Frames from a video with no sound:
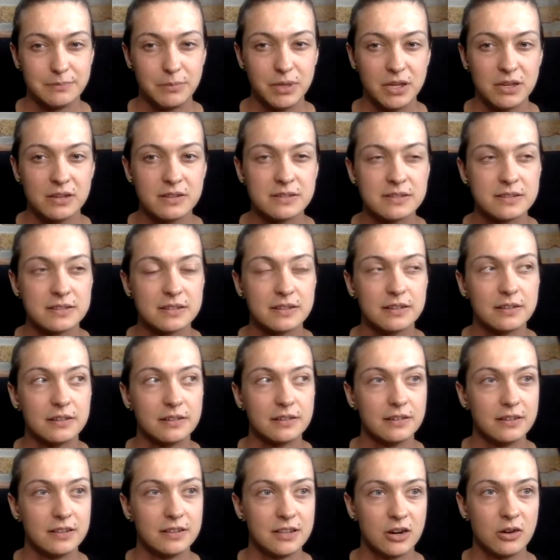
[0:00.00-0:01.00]
because
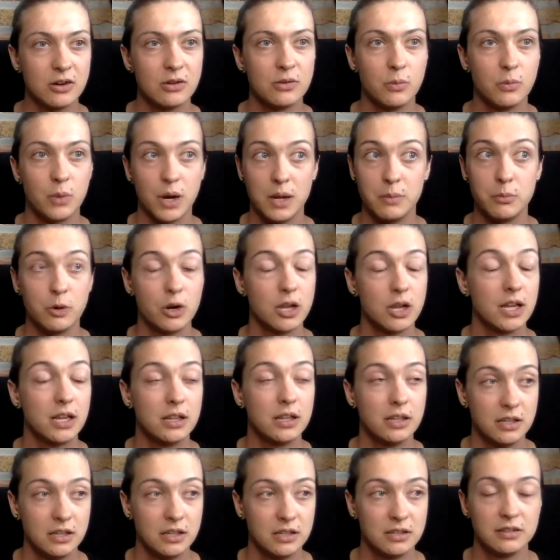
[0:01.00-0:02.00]
they're way more
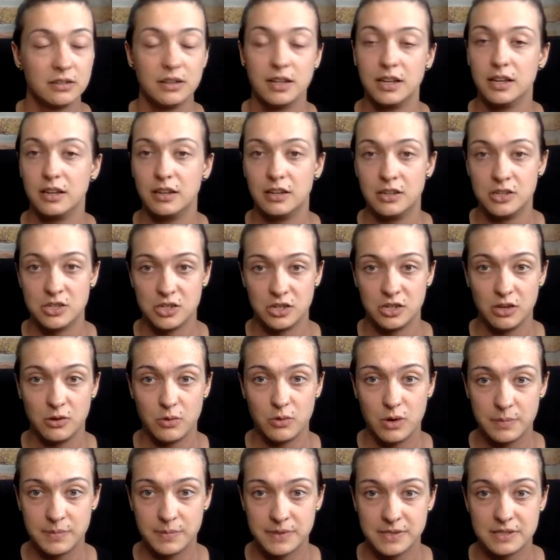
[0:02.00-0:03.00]
likely to like injure
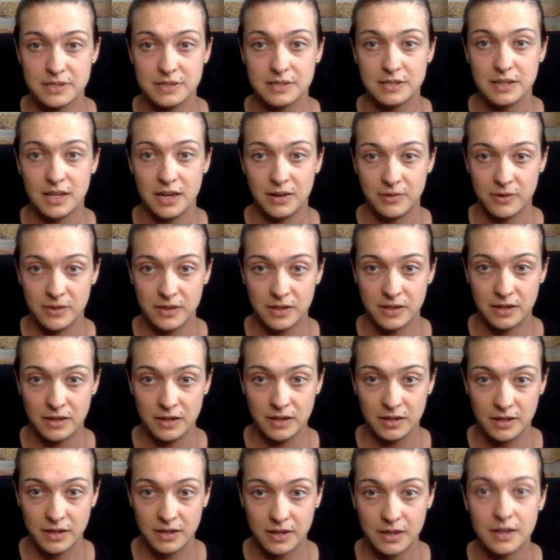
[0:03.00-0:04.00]
your ribs and
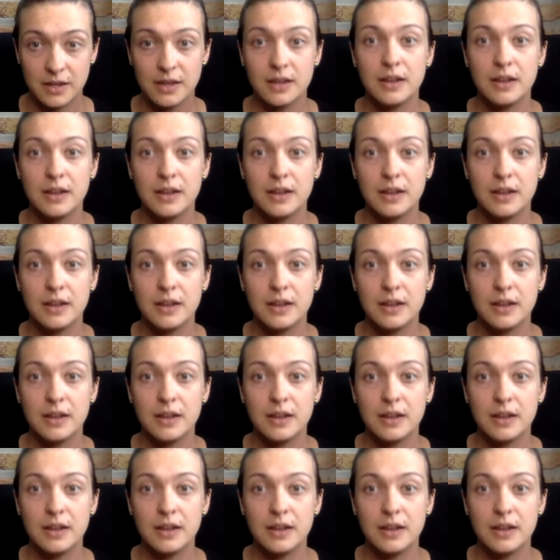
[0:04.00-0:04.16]
everything.